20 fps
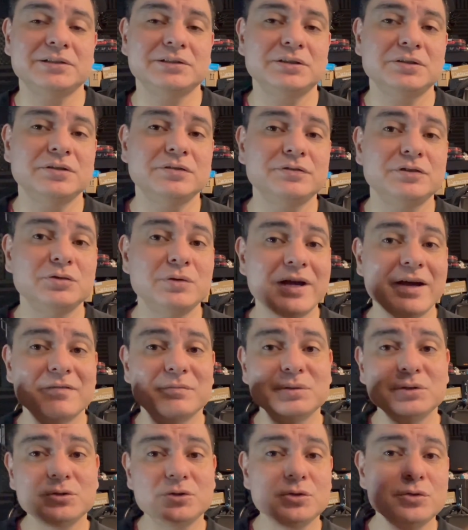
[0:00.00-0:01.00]
So if you have
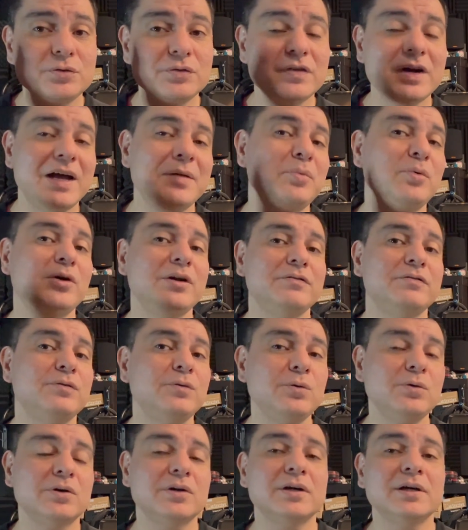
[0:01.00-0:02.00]
Bluetooth
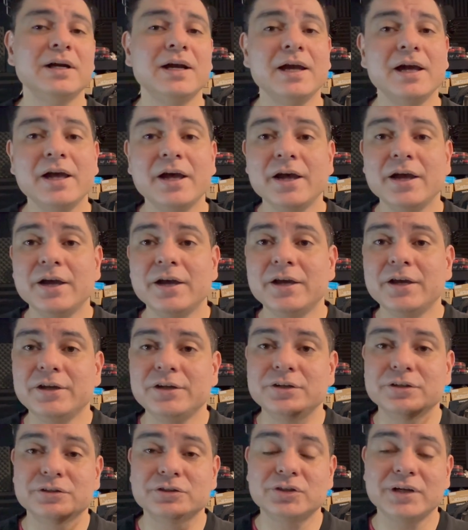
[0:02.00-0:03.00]
5.4,
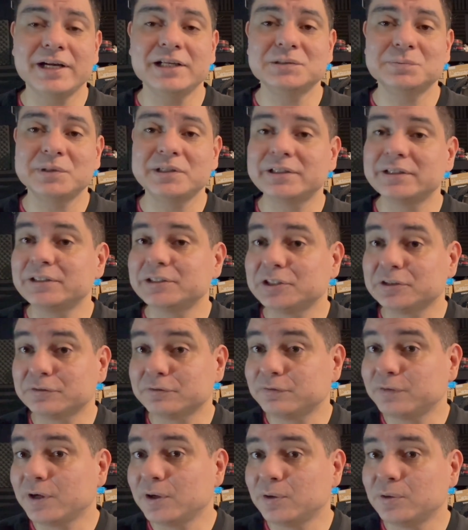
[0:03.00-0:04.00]
your transmitter, your
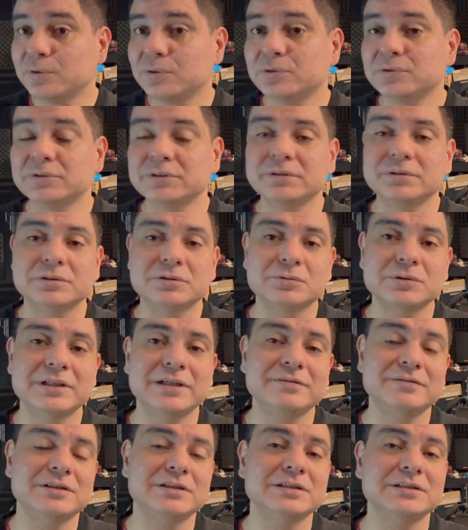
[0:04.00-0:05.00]
phone or
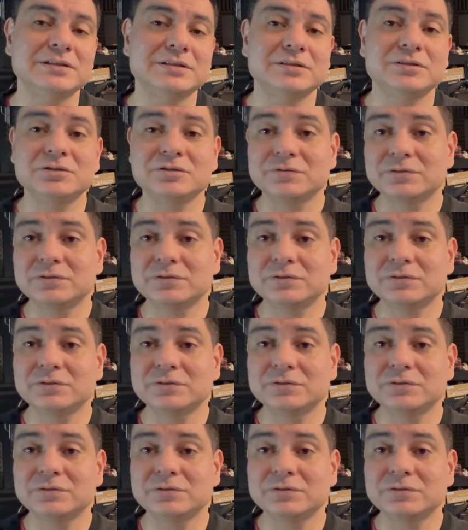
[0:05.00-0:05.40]
whatever is